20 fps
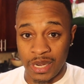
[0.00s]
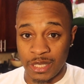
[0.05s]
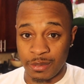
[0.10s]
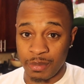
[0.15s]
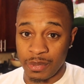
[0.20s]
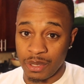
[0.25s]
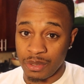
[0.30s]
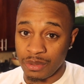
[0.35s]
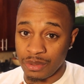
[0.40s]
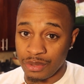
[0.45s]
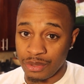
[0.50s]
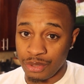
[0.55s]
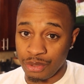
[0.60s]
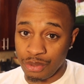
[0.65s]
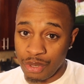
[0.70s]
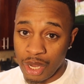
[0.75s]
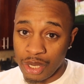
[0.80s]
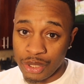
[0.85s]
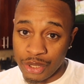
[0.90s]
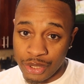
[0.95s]
has been on Do
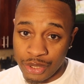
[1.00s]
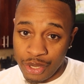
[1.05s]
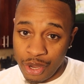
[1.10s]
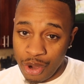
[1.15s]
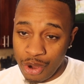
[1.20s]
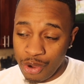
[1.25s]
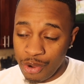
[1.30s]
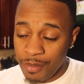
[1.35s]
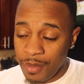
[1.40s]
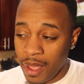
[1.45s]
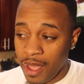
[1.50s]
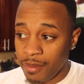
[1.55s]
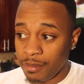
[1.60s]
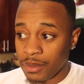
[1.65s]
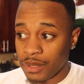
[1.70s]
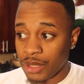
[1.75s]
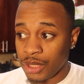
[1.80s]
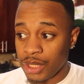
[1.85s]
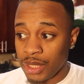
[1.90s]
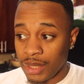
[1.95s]
Not Disturb. I've
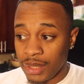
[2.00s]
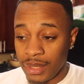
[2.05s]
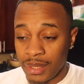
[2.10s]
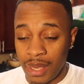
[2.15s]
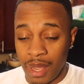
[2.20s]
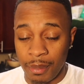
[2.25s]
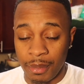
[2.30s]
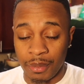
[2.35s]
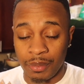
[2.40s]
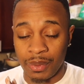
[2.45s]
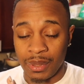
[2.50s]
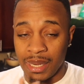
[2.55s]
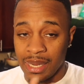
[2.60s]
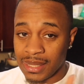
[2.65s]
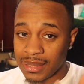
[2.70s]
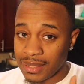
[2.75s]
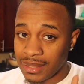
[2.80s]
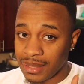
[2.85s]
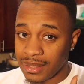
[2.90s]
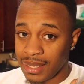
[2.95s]
been chilling. I've been
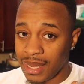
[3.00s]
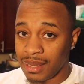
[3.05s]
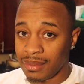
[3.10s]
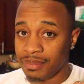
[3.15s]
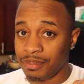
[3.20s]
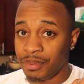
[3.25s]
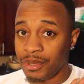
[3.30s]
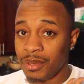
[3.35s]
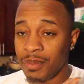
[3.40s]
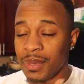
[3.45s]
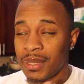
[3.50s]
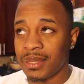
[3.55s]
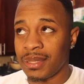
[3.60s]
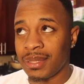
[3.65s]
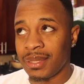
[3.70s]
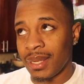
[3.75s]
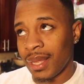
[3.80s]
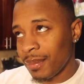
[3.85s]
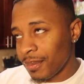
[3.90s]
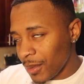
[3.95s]
relaxing. I've pretty much
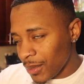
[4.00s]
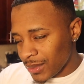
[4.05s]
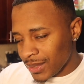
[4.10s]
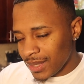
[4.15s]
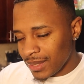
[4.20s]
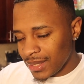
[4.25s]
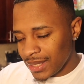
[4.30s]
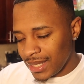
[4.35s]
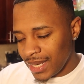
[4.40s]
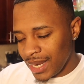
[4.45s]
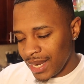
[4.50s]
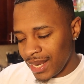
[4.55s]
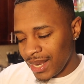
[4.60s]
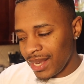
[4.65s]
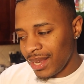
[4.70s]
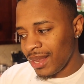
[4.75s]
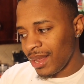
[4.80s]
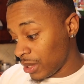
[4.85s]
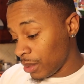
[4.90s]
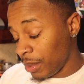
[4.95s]
slept most of the
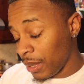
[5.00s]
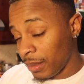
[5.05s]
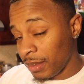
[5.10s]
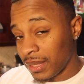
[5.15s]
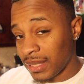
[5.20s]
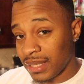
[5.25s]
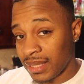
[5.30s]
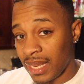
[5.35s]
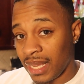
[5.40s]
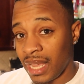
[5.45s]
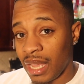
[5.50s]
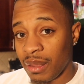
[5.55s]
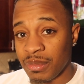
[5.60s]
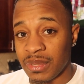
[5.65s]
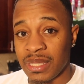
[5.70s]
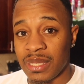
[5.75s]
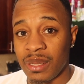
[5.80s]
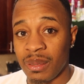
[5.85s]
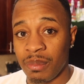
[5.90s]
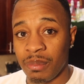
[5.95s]
day. Went to Publix and I
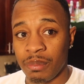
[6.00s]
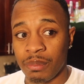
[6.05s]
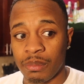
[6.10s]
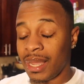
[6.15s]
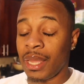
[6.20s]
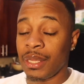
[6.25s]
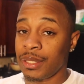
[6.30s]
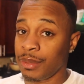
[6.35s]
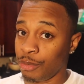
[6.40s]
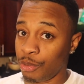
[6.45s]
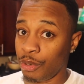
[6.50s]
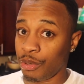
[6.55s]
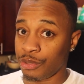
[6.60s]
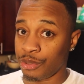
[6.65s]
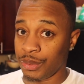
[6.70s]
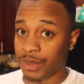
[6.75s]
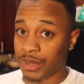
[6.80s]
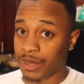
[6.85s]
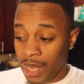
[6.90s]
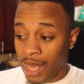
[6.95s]
got some
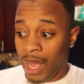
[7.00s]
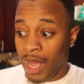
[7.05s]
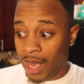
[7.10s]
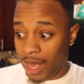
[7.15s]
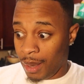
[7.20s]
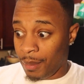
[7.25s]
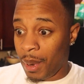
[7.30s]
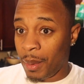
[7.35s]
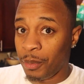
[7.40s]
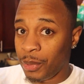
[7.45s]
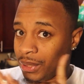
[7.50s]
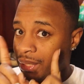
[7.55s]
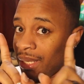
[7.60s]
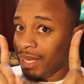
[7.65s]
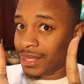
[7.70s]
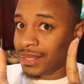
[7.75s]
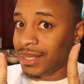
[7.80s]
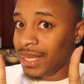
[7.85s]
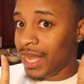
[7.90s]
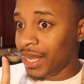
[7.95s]
groceries. I'm really
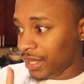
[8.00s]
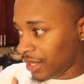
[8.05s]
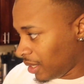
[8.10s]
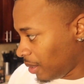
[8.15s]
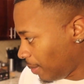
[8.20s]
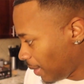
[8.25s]
excited